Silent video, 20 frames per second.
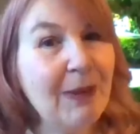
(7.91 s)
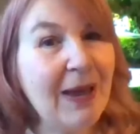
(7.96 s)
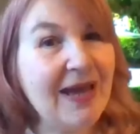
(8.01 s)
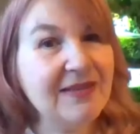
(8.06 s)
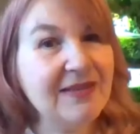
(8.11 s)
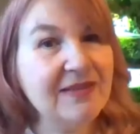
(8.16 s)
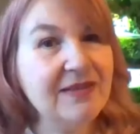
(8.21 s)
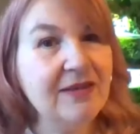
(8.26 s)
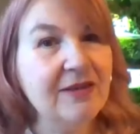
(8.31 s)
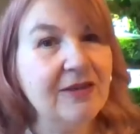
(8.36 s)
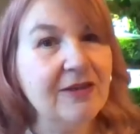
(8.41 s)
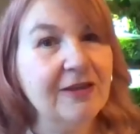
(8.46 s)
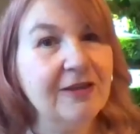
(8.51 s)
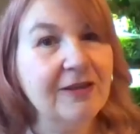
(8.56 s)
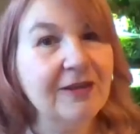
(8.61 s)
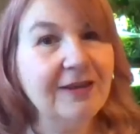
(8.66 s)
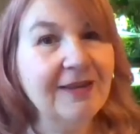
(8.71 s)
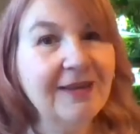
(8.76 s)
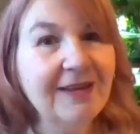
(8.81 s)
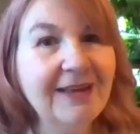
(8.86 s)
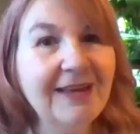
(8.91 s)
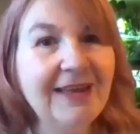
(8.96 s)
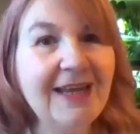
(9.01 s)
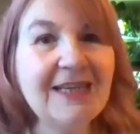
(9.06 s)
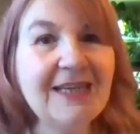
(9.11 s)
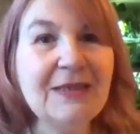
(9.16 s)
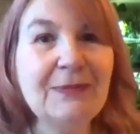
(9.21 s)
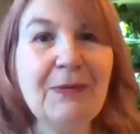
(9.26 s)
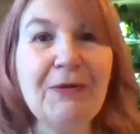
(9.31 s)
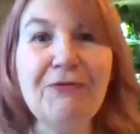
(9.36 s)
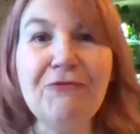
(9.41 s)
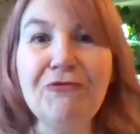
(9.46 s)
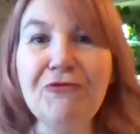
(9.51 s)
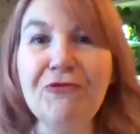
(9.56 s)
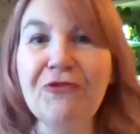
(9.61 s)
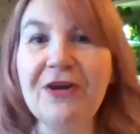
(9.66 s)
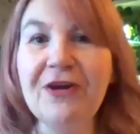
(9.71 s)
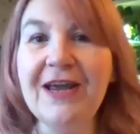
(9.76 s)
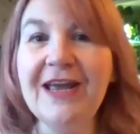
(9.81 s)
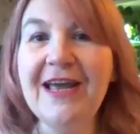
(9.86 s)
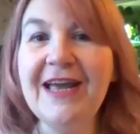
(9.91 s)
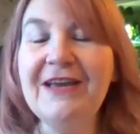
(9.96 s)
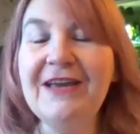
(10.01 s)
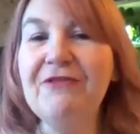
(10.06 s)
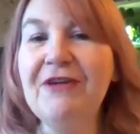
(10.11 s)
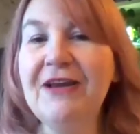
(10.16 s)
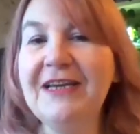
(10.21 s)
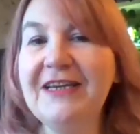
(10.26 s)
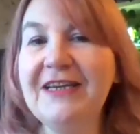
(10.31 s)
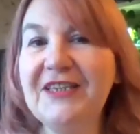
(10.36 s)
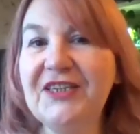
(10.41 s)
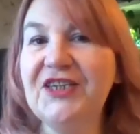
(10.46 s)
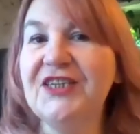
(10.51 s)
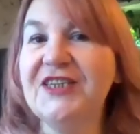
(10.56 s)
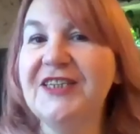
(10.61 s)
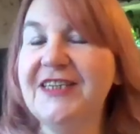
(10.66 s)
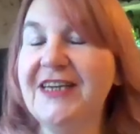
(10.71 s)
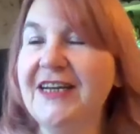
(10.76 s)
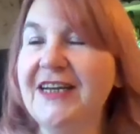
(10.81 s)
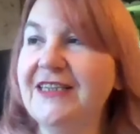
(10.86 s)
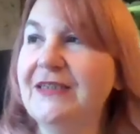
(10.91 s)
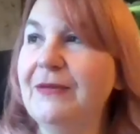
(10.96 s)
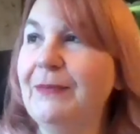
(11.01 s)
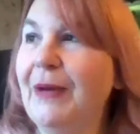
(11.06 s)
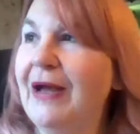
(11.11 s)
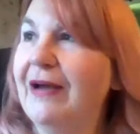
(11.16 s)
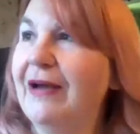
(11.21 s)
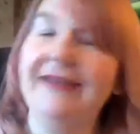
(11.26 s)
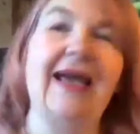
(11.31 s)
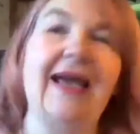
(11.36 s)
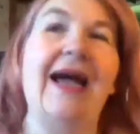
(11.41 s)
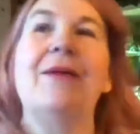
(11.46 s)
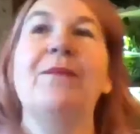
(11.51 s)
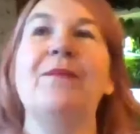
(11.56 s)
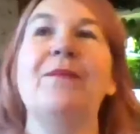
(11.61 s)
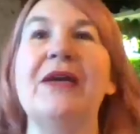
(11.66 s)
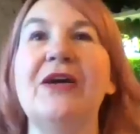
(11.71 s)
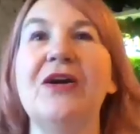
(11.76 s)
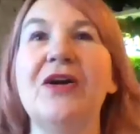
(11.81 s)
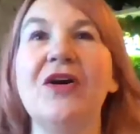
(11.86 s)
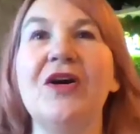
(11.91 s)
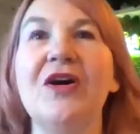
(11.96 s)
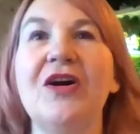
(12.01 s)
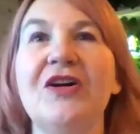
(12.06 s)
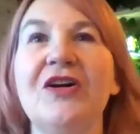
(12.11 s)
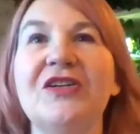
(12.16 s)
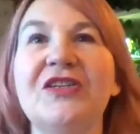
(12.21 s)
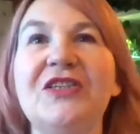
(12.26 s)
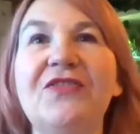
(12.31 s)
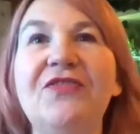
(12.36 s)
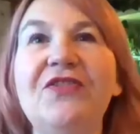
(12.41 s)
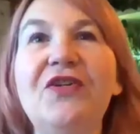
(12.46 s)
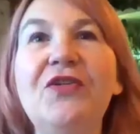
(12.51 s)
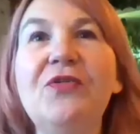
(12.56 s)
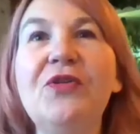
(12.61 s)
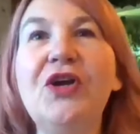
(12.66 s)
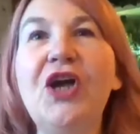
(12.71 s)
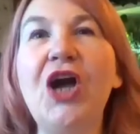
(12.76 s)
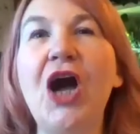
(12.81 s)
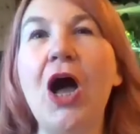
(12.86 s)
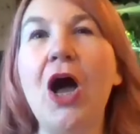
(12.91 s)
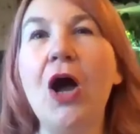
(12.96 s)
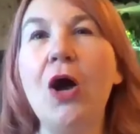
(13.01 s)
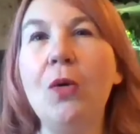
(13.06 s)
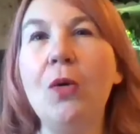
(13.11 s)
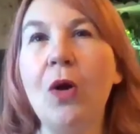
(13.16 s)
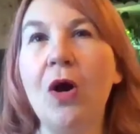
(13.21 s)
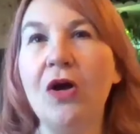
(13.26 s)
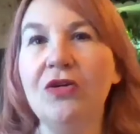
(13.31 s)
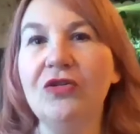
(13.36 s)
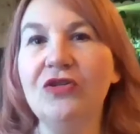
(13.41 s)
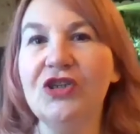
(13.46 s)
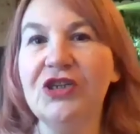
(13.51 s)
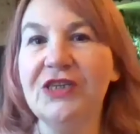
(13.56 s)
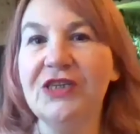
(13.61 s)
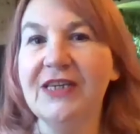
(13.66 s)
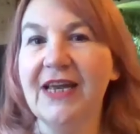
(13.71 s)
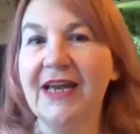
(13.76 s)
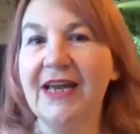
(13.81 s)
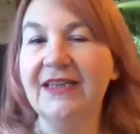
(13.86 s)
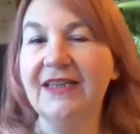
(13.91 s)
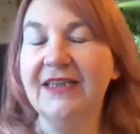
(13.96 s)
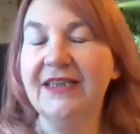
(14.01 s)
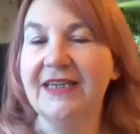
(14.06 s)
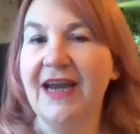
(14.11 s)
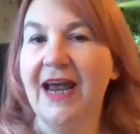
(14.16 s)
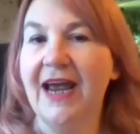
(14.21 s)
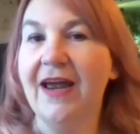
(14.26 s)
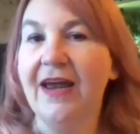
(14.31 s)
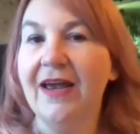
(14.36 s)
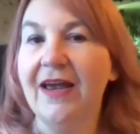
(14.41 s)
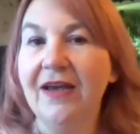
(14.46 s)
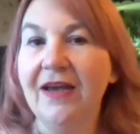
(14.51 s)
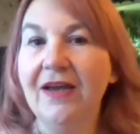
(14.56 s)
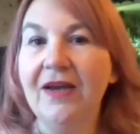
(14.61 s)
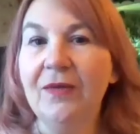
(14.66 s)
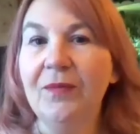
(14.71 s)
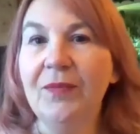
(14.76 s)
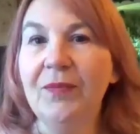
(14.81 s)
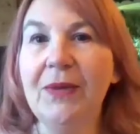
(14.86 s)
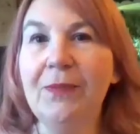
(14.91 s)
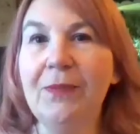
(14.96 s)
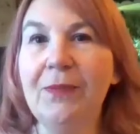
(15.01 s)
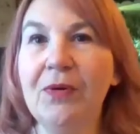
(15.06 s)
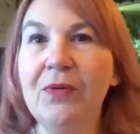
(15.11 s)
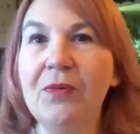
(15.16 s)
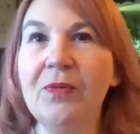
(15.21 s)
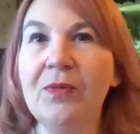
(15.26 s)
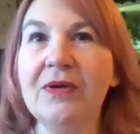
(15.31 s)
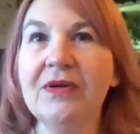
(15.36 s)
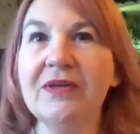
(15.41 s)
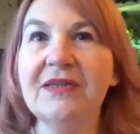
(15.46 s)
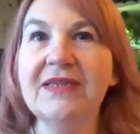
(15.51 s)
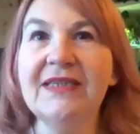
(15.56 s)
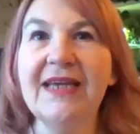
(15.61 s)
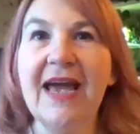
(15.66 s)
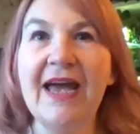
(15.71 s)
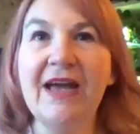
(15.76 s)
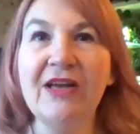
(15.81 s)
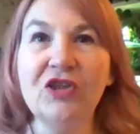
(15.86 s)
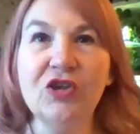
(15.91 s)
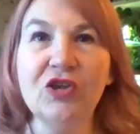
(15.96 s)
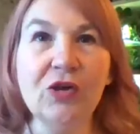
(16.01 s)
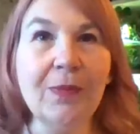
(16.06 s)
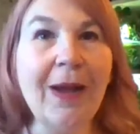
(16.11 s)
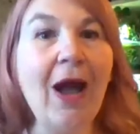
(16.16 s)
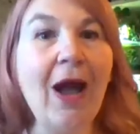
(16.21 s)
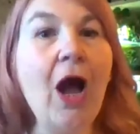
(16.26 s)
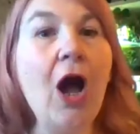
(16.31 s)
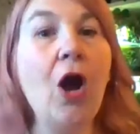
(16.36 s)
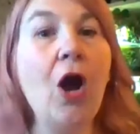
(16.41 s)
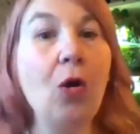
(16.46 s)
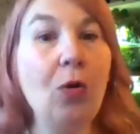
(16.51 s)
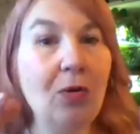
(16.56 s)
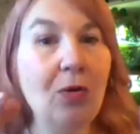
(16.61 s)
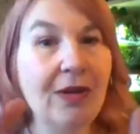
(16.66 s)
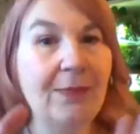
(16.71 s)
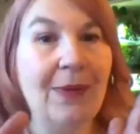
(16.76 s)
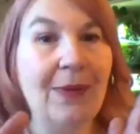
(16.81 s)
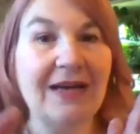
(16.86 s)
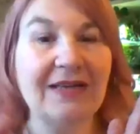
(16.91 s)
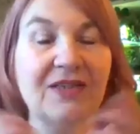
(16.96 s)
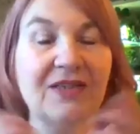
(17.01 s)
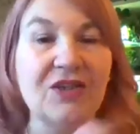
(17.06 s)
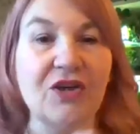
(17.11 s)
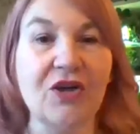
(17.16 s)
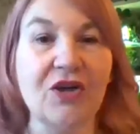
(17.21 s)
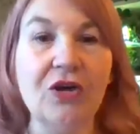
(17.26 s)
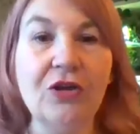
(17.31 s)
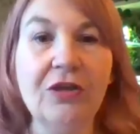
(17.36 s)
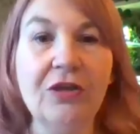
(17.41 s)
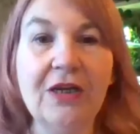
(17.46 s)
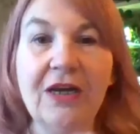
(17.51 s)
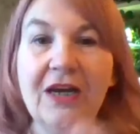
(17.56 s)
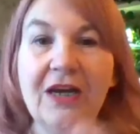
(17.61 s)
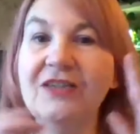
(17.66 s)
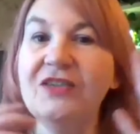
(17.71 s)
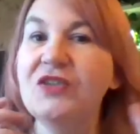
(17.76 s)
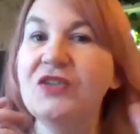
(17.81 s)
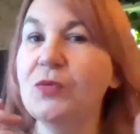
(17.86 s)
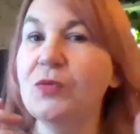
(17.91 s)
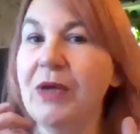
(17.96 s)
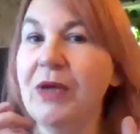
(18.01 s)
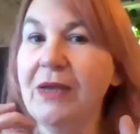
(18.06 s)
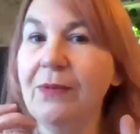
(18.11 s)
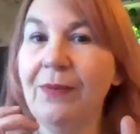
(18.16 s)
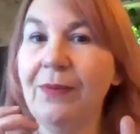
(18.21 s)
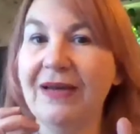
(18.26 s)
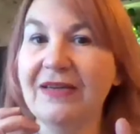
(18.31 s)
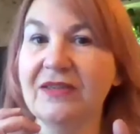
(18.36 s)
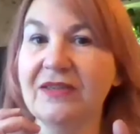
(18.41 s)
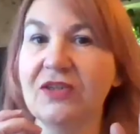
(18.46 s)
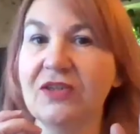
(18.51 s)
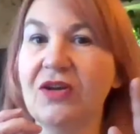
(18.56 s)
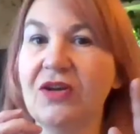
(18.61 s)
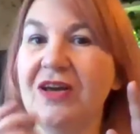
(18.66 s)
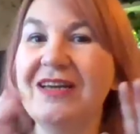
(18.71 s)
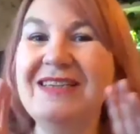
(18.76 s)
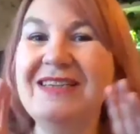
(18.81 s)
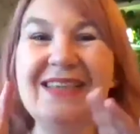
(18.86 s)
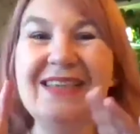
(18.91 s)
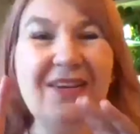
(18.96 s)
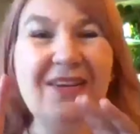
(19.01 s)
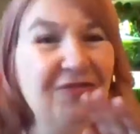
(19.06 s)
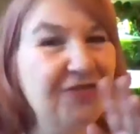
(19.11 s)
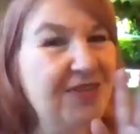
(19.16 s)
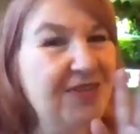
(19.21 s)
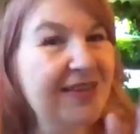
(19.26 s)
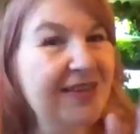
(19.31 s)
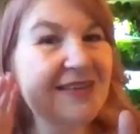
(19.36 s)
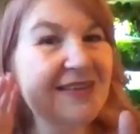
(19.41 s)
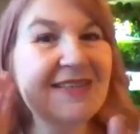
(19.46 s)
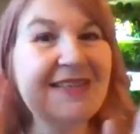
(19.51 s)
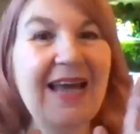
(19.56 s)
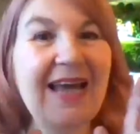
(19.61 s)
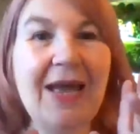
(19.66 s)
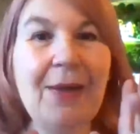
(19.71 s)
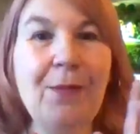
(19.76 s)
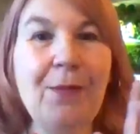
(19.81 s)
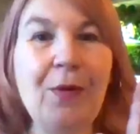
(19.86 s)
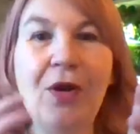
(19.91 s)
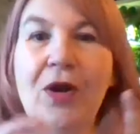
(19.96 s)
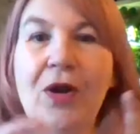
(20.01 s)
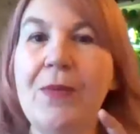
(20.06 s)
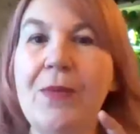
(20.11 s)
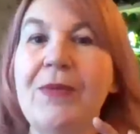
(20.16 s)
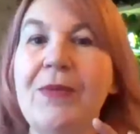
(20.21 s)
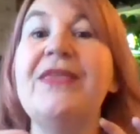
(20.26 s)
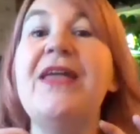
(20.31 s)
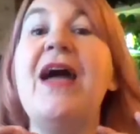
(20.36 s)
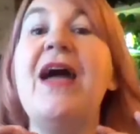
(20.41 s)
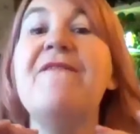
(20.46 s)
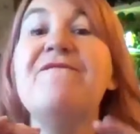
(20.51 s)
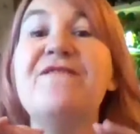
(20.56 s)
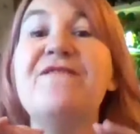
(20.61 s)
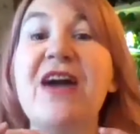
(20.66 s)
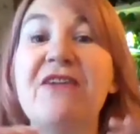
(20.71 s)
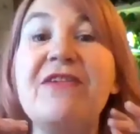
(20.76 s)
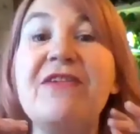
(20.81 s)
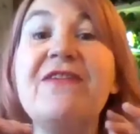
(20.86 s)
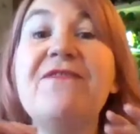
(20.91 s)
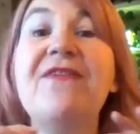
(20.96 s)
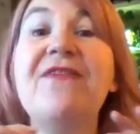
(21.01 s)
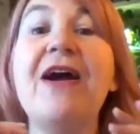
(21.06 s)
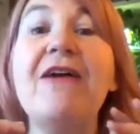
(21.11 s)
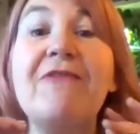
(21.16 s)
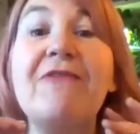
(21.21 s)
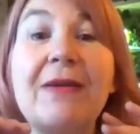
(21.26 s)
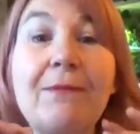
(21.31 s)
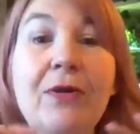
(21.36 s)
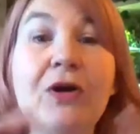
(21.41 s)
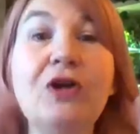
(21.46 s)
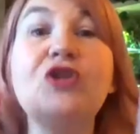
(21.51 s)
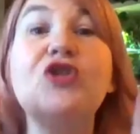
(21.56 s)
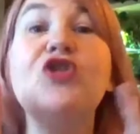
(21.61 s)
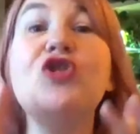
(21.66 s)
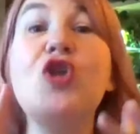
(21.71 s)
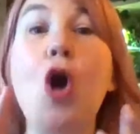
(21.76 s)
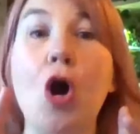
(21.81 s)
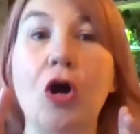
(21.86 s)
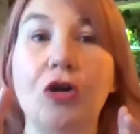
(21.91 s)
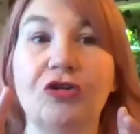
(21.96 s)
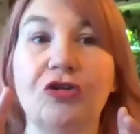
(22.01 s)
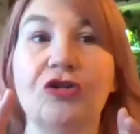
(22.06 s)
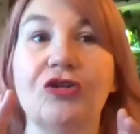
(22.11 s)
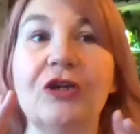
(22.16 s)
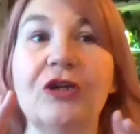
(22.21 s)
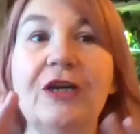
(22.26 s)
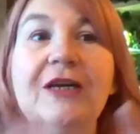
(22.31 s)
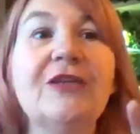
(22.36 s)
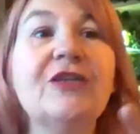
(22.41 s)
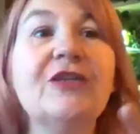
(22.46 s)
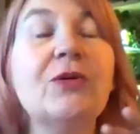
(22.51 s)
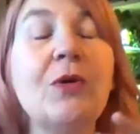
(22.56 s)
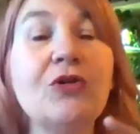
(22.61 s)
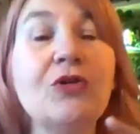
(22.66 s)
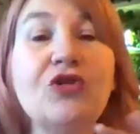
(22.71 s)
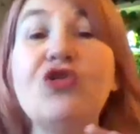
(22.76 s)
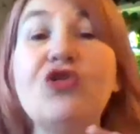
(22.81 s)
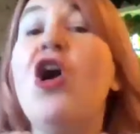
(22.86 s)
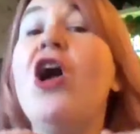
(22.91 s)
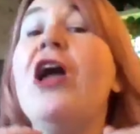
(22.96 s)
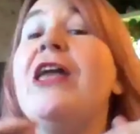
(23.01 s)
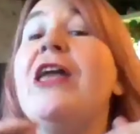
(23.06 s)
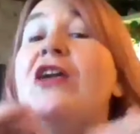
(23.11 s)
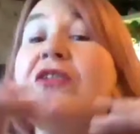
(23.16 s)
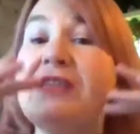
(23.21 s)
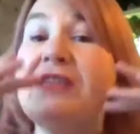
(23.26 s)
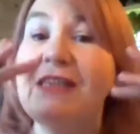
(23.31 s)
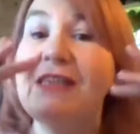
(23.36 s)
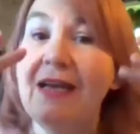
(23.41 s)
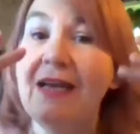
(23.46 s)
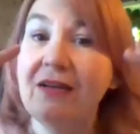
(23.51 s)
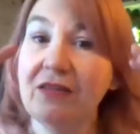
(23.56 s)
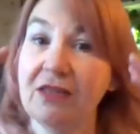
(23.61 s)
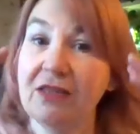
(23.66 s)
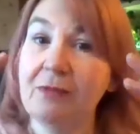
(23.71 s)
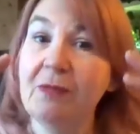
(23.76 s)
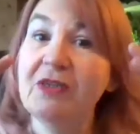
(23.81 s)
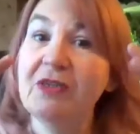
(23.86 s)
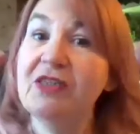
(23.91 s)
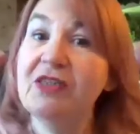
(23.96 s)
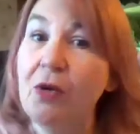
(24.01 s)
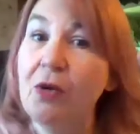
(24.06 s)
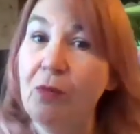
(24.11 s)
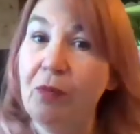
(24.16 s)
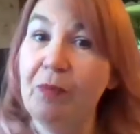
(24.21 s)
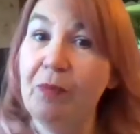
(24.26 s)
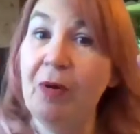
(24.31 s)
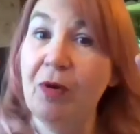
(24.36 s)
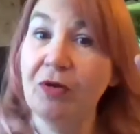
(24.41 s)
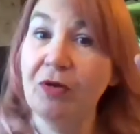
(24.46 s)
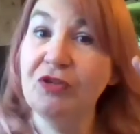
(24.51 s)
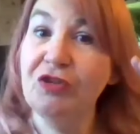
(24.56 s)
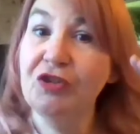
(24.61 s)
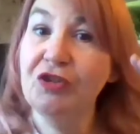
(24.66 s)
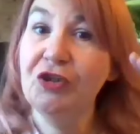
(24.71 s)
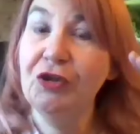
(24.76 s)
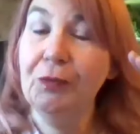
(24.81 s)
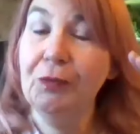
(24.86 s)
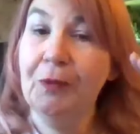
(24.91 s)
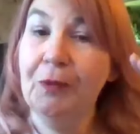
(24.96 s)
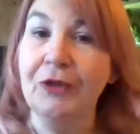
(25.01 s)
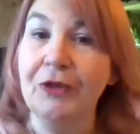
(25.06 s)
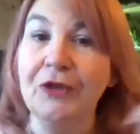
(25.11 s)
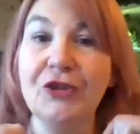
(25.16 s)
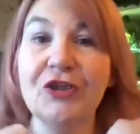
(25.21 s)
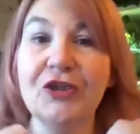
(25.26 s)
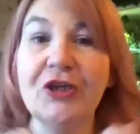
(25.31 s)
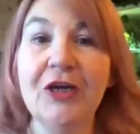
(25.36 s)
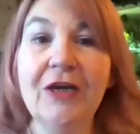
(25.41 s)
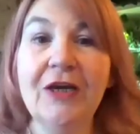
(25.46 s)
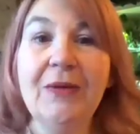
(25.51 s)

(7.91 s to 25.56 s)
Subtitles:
basil. Let's be really, really succinct about that, because if you go onto the internet, people will say, talk about holy basil and sweet basil as if they're the same herb, and they're very, very much not. So I'll try not to get onto my soapbox too much.